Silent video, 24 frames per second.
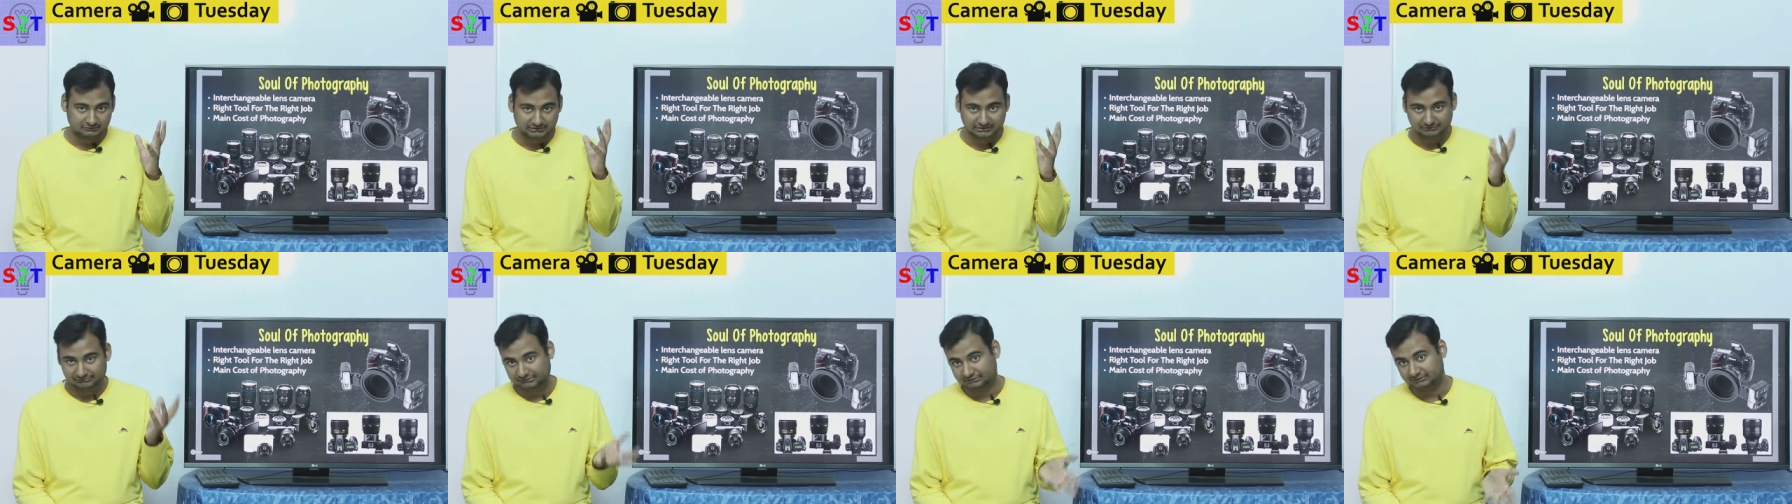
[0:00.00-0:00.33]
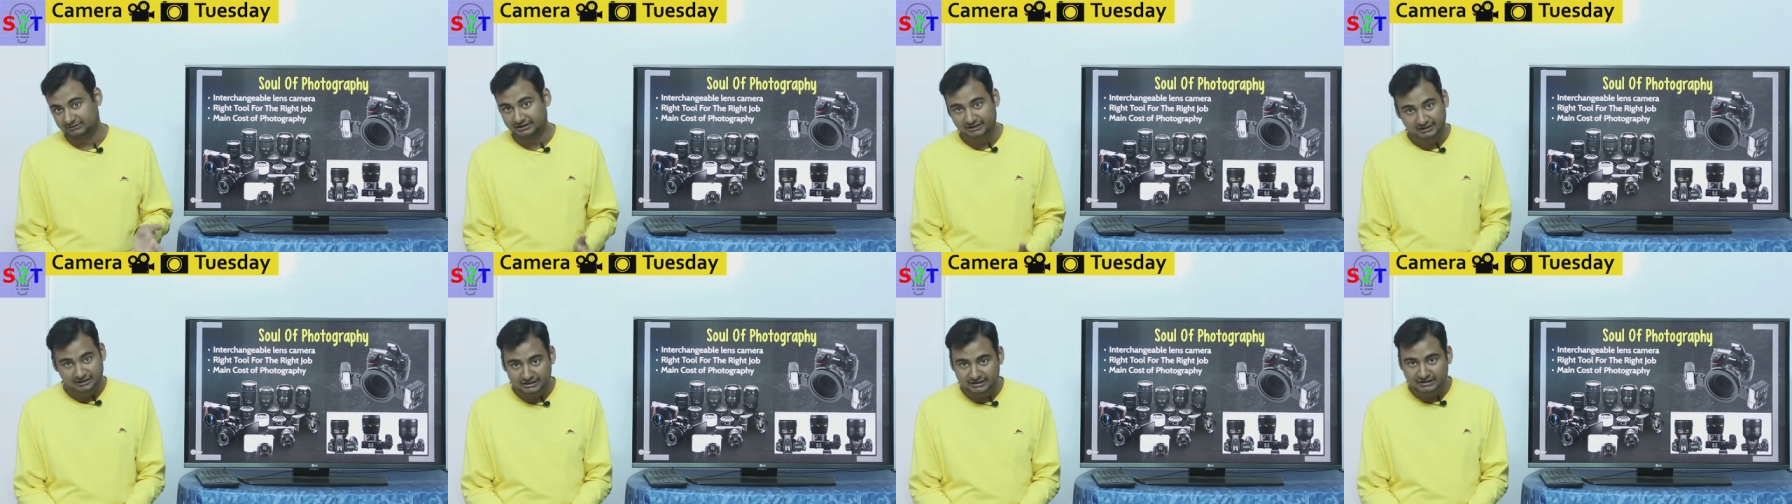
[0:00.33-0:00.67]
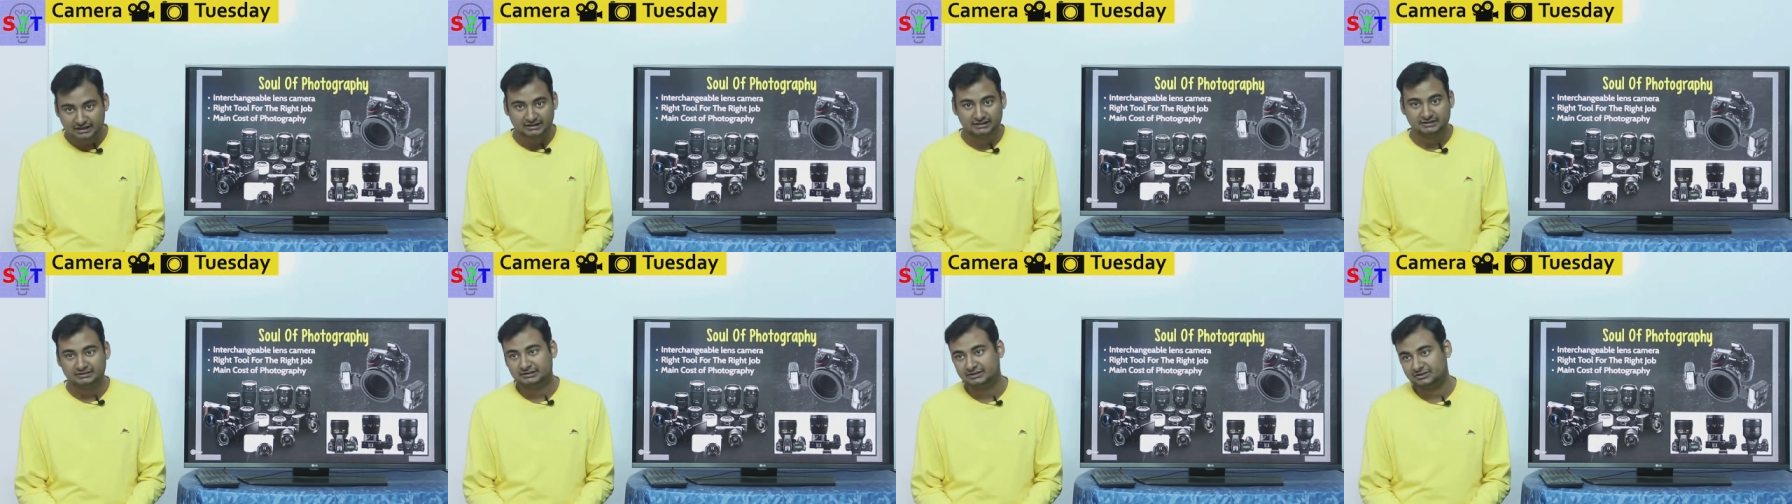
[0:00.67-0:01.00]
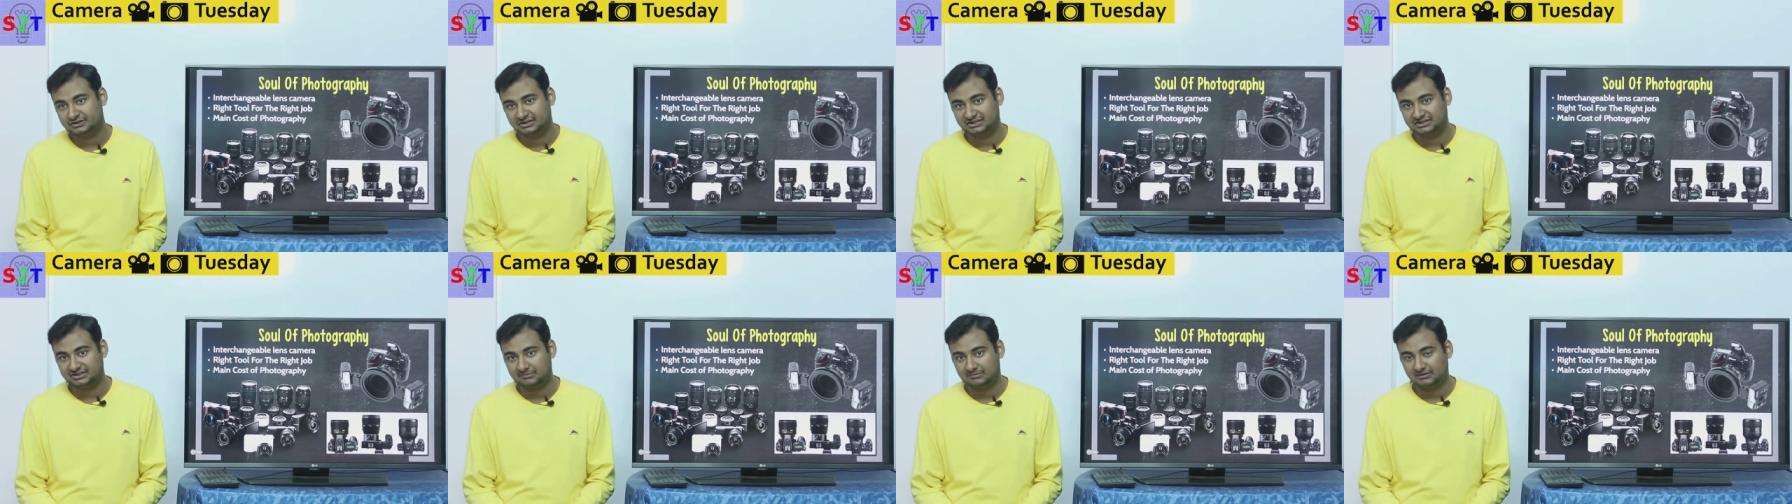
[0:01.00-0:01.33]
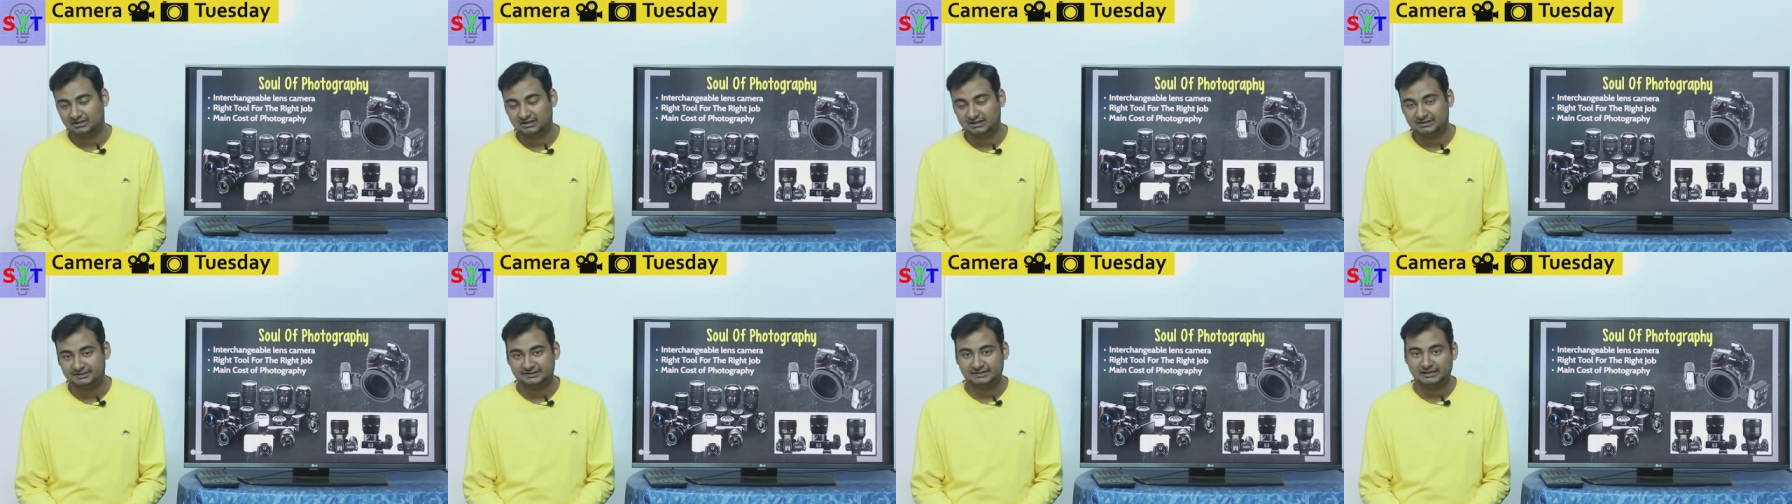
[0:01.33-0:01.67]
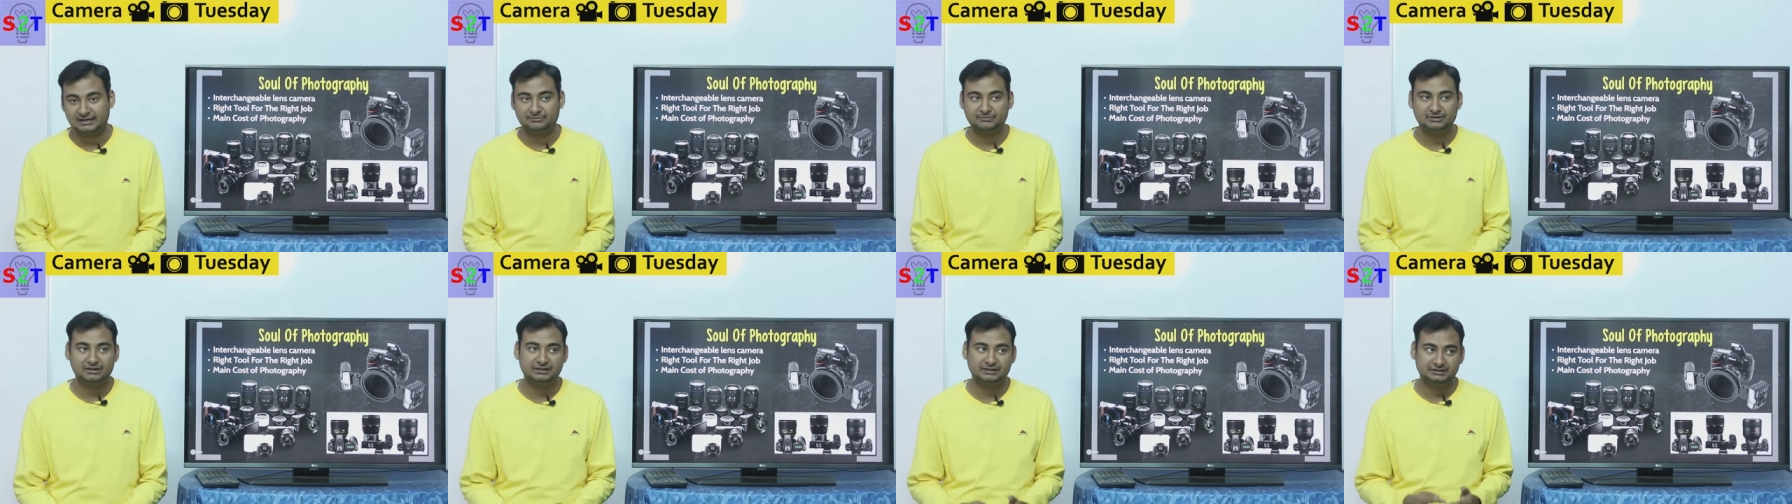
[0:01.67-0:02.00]
if you didn't had interchangeable lens
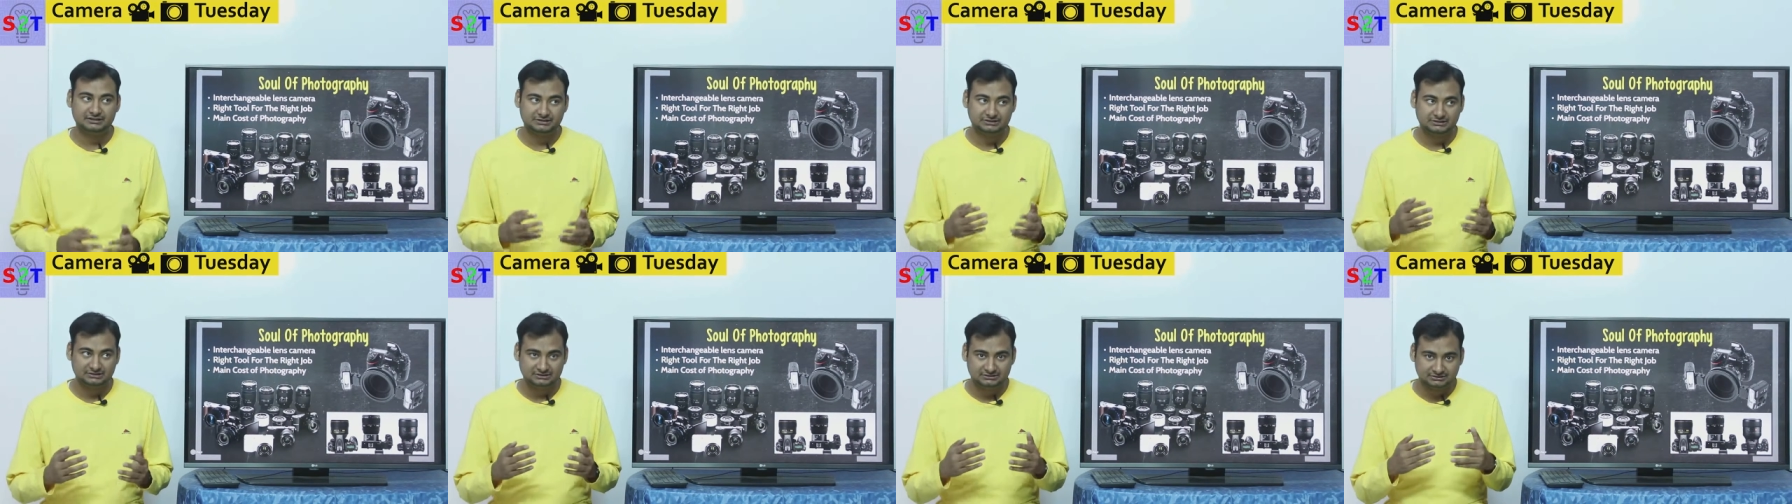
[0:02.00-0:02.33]
camera